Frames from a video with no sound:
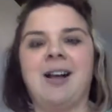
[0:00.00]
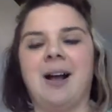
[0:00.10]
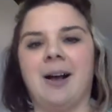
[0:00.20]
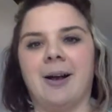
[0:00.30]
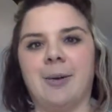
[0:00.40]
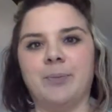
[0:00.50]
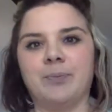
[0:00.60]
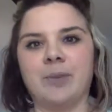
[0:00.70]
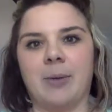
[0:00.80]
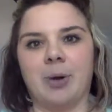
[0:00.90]

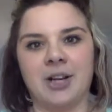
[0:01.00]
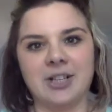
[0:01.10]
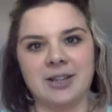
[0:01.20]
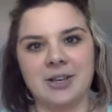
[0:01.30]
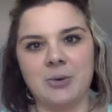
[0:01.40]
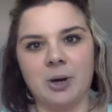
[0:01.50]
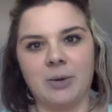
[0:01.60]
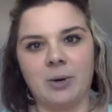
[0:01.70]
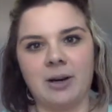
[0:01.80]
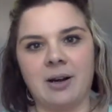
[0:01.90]
a project that you want to
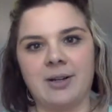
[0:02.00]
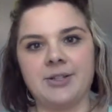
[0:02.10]
work on.